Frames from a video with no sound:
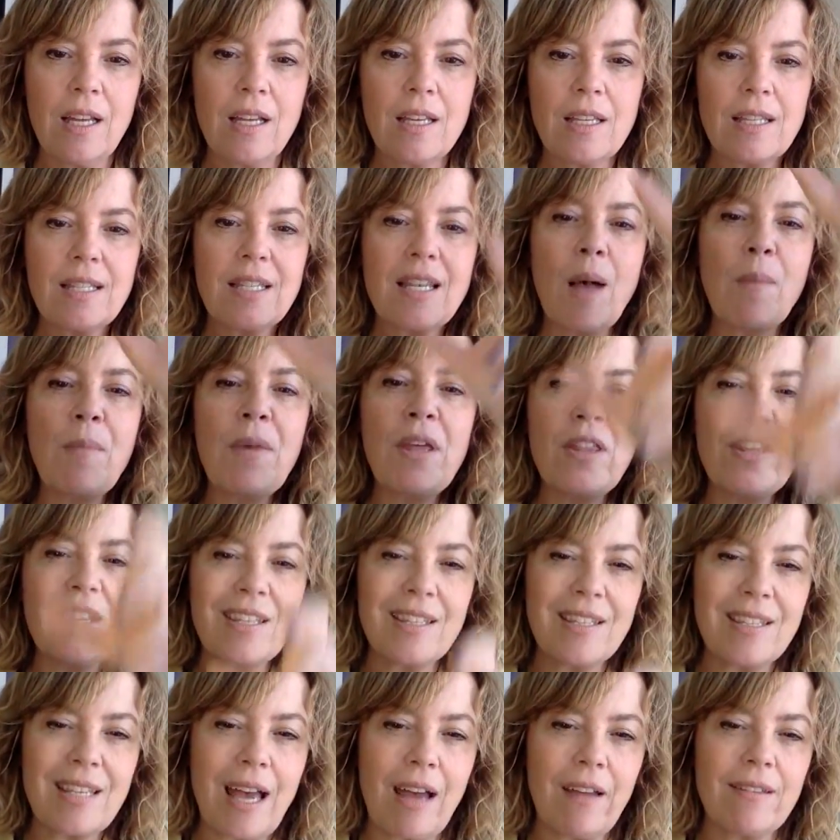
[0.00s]
Some of
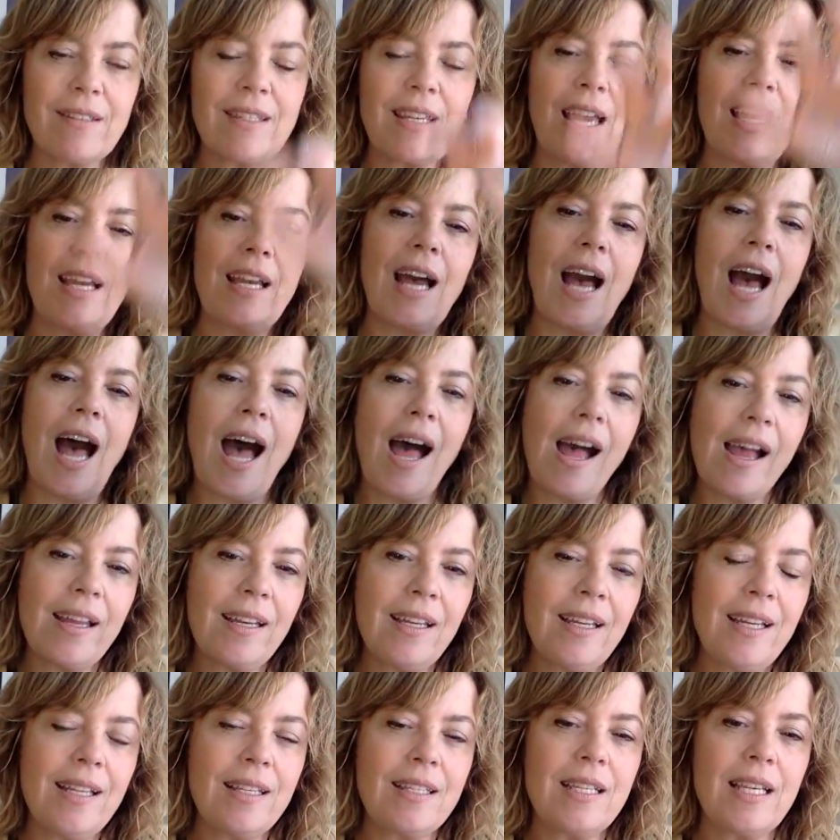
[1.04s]
this sounds like I
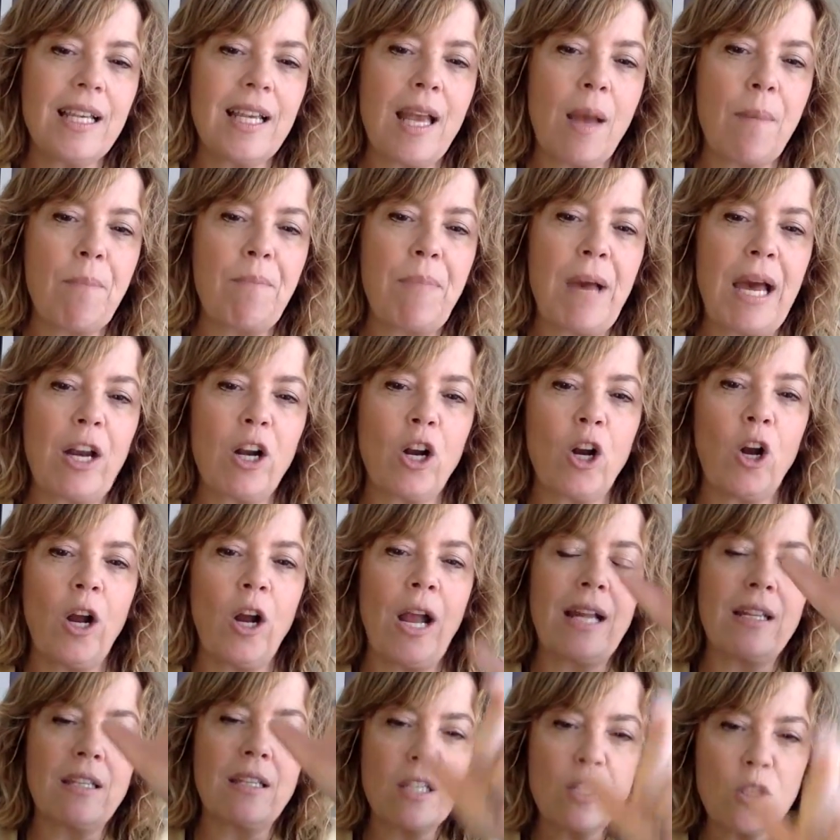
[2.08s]
need to get better
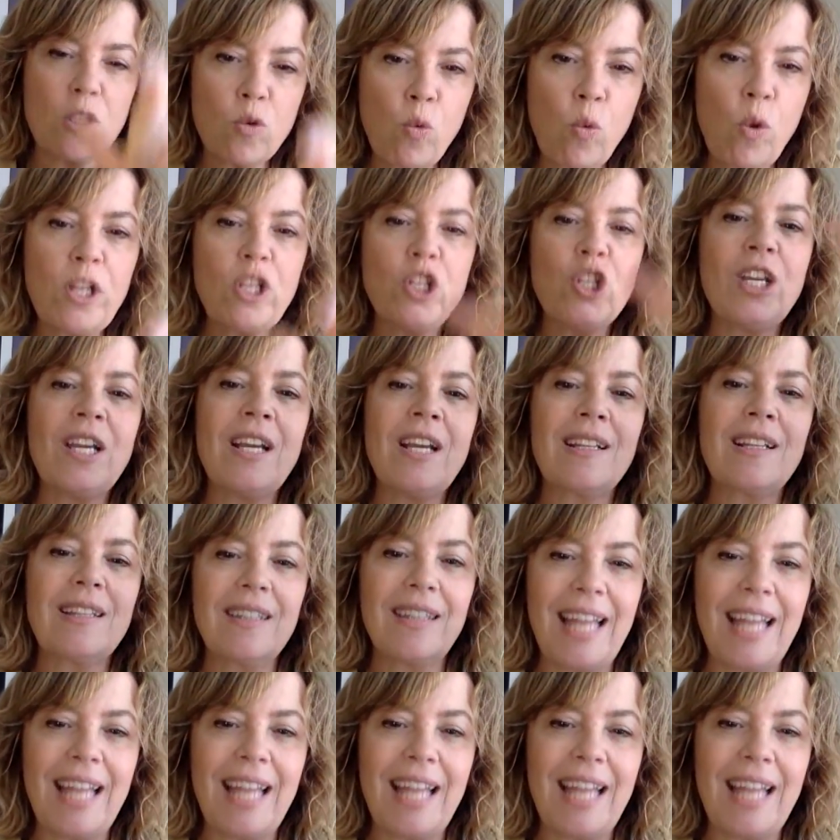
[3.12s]
at switching